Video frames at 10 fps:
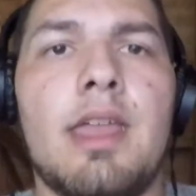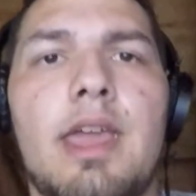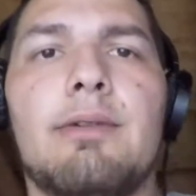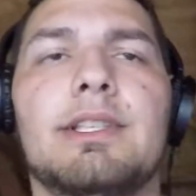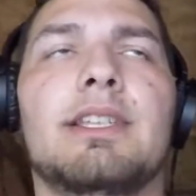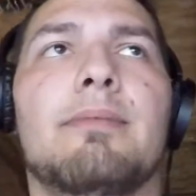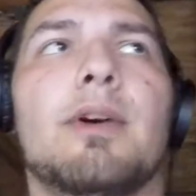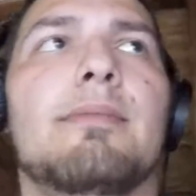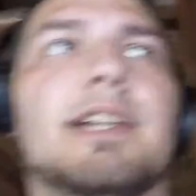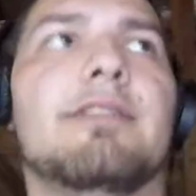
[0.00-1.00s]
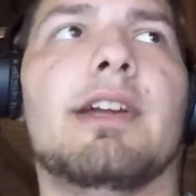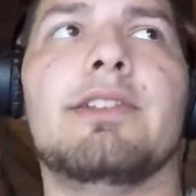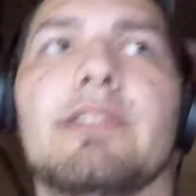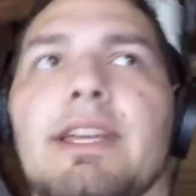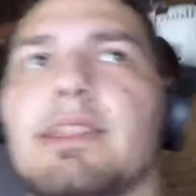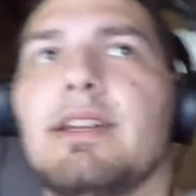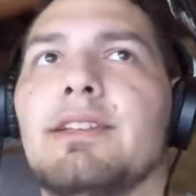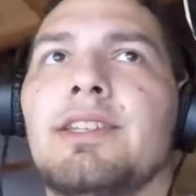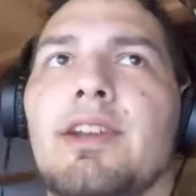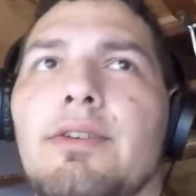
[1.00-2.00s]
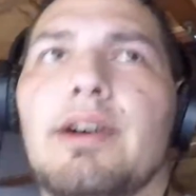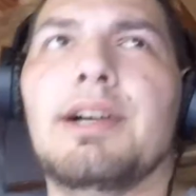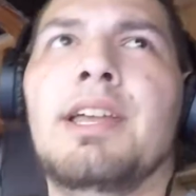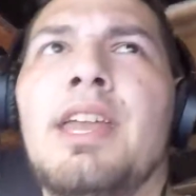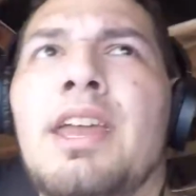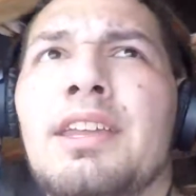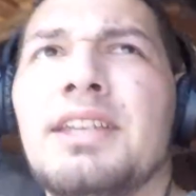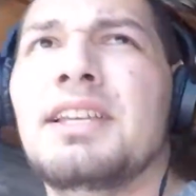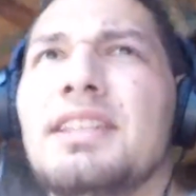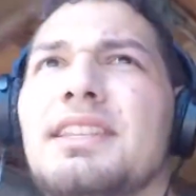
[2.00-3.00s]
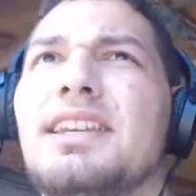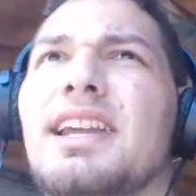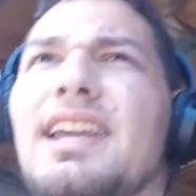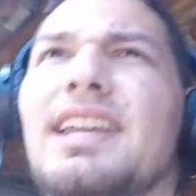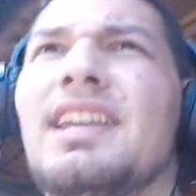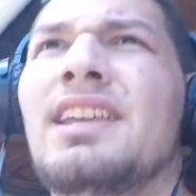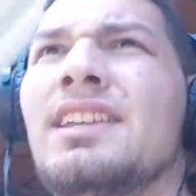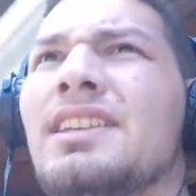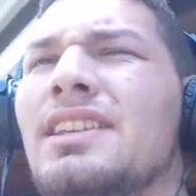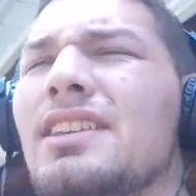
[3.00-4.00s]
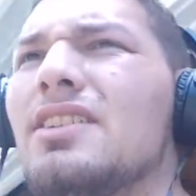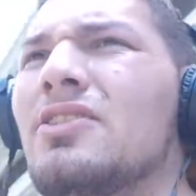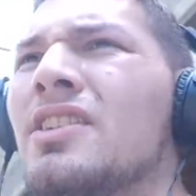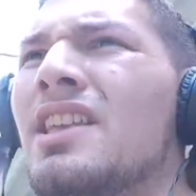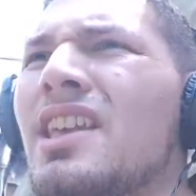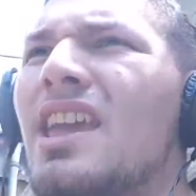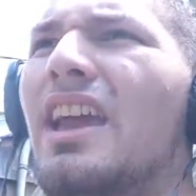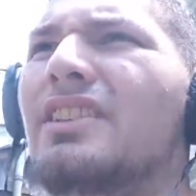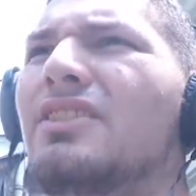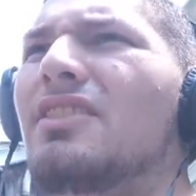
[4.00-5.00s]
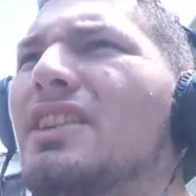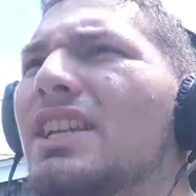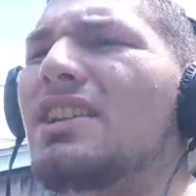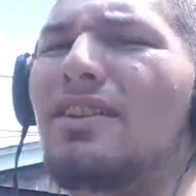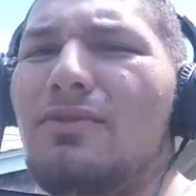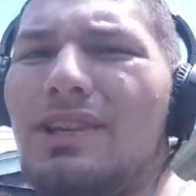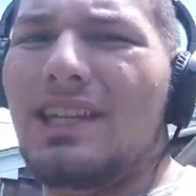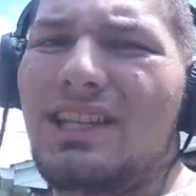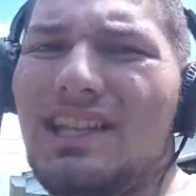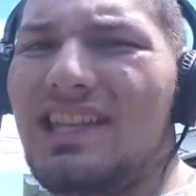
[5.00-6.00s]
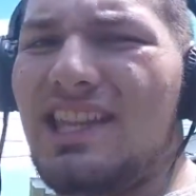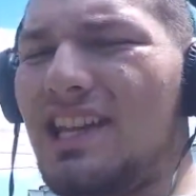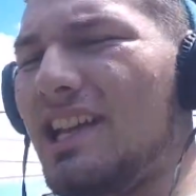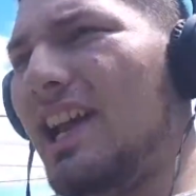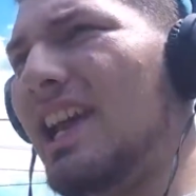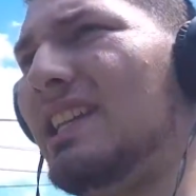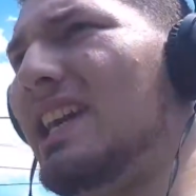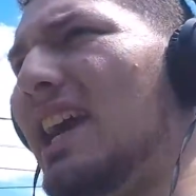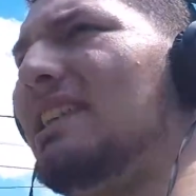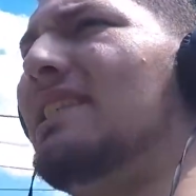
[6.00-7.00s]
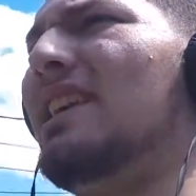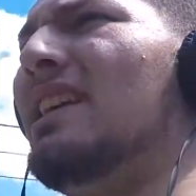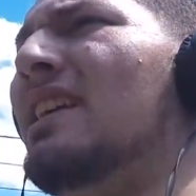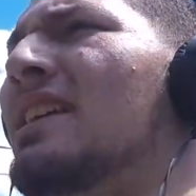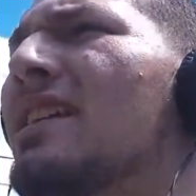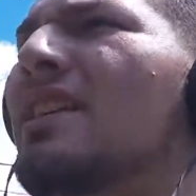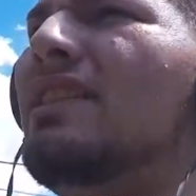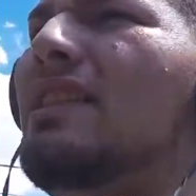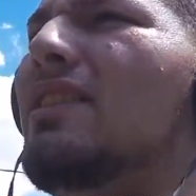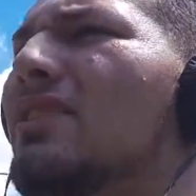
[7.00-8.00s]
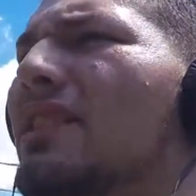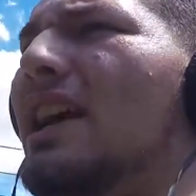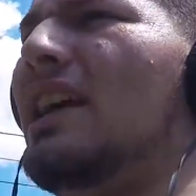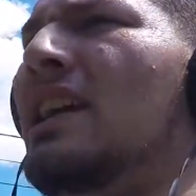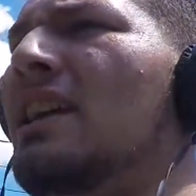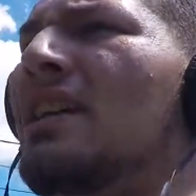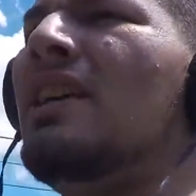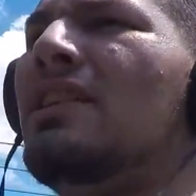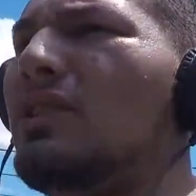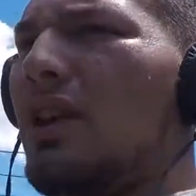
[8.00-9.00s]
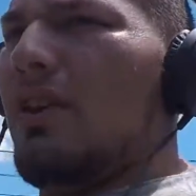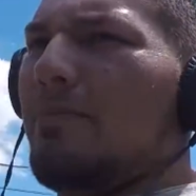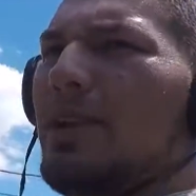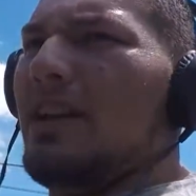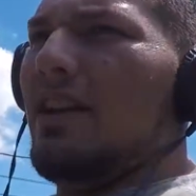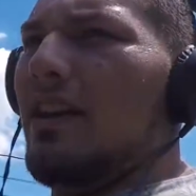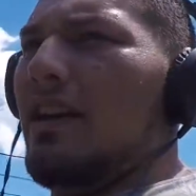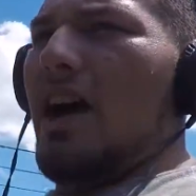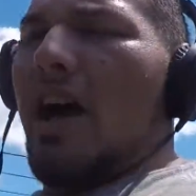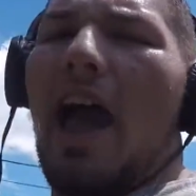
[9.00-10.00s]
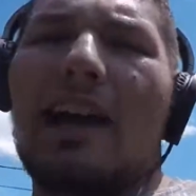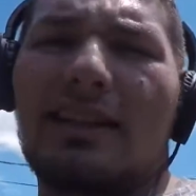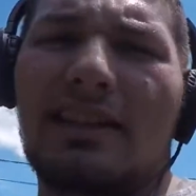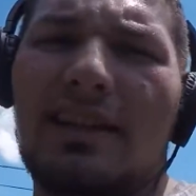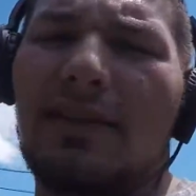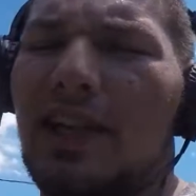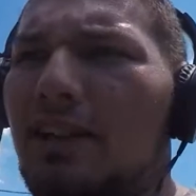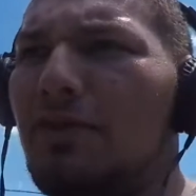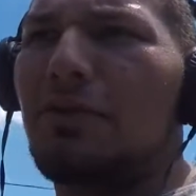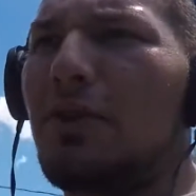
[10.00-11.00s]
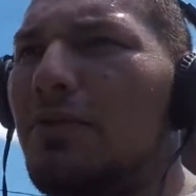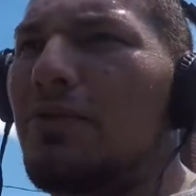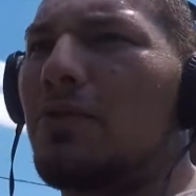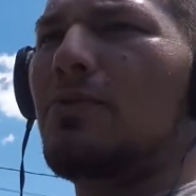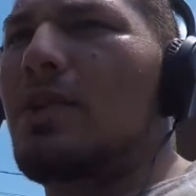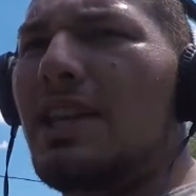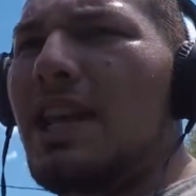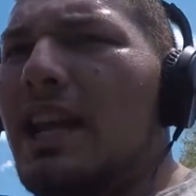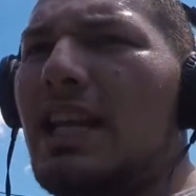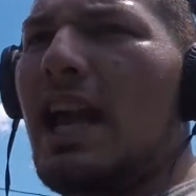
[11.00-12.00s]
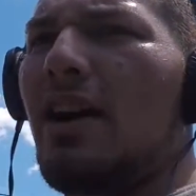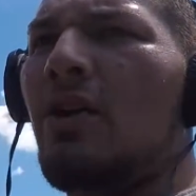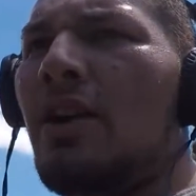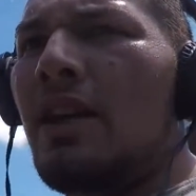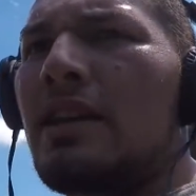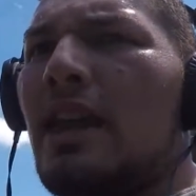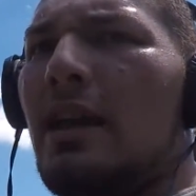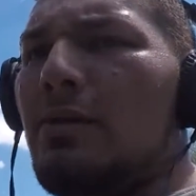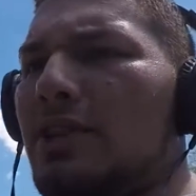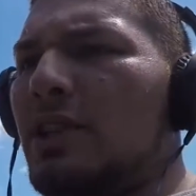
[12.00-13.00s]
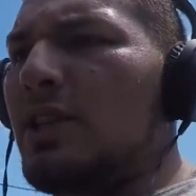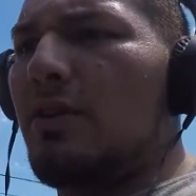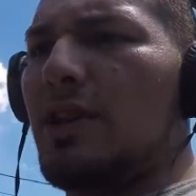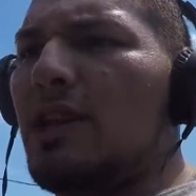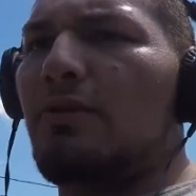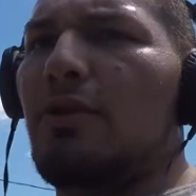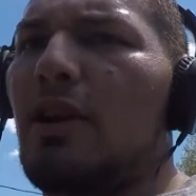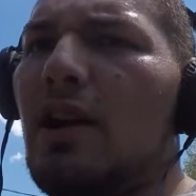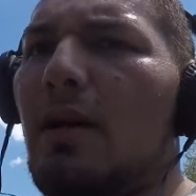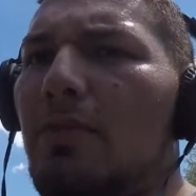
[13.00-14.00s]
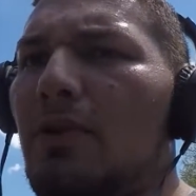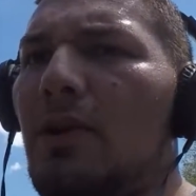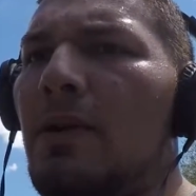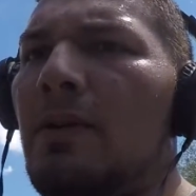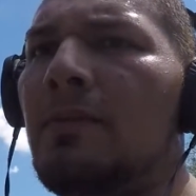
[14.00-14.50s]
Hey, what's up, all my grinders out there? Today, as you already know, we did the head gasket the other day. So I had the Civic on the road for 1 day now, and we're just going through a couple